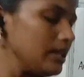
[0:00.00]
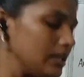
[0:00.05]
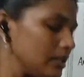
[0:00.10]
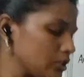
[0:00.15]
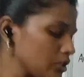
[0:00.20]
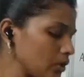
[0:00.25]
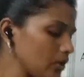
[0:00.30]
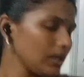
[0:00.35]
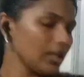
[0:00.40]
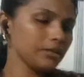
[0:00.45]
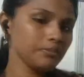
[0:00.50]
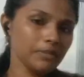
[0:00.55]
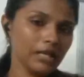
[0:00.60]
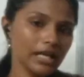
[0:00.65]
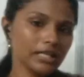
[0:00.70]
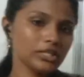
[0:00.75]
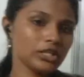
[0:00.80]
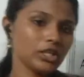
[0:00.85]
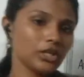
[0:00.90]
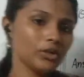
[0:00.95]
so let me
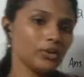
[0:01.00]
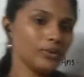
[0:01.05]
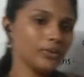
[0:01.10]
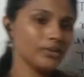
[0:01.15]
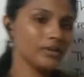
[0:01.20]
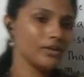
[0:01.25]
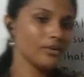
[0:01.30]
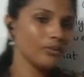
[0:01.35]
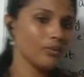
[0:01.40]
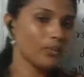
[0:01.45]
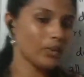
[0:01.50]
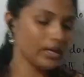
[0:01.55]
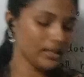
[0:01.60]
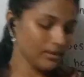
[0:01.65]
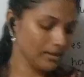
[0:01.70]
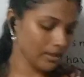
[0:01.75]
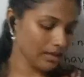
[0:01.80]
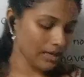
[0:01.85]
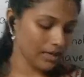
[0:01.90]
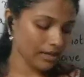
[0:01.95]
ask you one
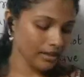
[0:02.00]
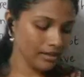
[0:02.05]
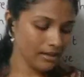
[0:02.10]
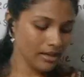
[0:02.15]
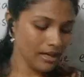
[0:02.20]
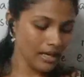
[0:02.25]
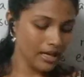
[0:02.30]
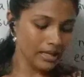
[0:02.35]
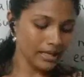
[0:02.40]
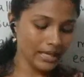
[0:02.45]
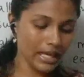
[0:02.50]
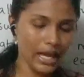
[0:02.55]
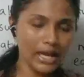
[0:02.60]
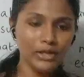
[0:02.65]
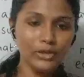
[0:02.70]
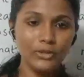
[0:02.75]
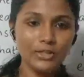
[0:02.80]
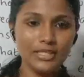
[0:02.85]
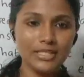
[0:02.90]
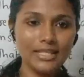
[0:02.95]
thing. Can
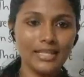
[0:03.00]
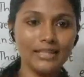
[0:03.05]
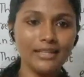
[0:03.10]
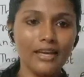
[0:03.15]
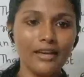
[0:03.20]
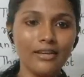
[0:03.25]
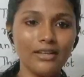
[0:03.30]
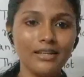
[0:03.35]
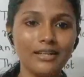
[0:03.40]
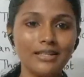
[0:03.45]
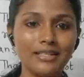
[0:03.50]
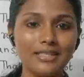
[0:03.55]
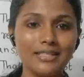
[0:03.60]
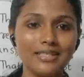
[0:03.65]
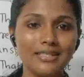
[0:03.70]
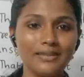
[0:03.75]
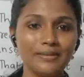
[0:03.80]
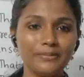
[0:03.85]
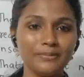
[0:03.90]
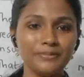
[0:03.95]
you see their
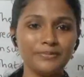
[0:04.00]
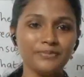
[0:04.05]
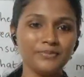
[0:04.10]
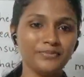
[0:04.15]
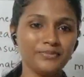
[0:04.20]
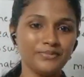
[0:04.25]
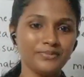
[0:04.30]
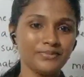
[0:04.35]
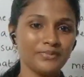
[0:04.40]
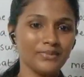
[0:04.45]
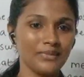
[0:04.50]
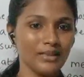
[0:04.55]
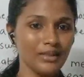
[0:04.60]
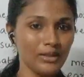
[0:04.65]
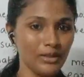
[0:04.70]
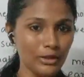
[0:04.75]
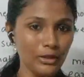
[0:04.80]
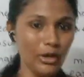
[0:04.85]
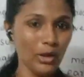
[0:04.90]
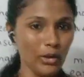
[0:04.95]
ears?
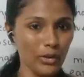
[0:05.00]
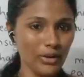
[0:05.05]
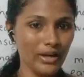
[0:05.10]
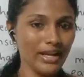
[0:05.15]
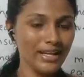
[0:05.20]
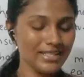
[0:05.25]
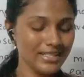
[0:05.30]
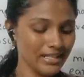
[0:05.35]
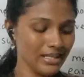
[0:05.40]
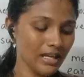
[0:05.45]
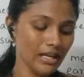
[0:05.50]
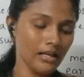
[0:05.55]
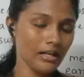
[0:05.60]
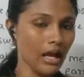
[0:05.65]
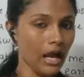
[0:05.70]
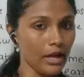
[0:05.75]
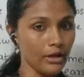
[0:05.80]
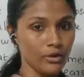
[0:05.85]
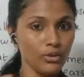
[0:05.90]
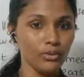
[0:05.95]
No, right?
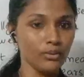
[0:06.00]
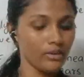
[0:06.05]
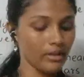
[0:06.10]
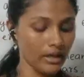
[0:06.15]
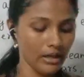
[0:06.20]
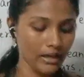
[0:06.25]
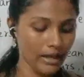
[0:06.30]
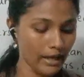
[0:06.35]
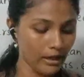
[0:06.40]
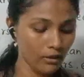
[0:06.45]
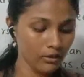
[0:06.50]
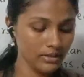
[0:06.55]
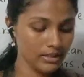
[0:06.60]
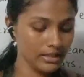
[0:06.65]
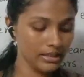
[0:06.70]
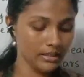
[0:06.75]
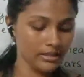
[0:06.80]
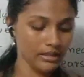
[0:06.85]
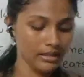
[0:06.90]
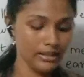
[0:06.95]
I too cannot
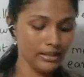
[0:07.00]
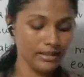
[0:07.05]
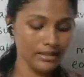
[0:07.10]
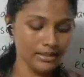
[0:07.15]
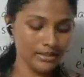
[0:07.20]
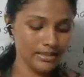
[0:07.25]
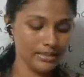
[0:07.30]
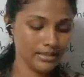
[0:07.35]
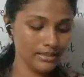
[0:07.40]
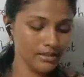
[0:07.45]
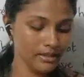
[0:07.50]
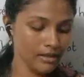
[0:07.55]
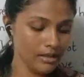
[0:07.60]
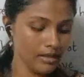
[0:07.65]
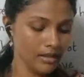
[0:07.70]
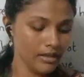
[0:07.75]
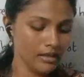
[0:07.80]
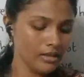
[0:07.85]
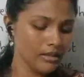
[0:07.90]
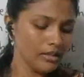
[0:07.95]
see the ears.
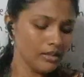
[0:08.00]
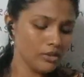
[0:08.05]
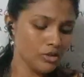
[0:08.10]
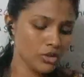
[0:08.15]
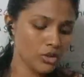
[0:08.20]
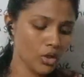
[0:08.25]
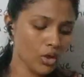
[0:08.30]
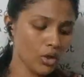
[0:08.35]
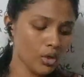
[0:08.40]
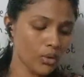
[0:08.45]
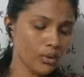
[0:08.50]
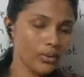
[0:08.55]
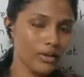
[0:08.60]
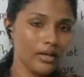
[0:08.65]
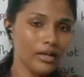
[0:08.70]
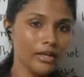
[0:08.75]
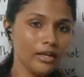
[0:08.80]
So,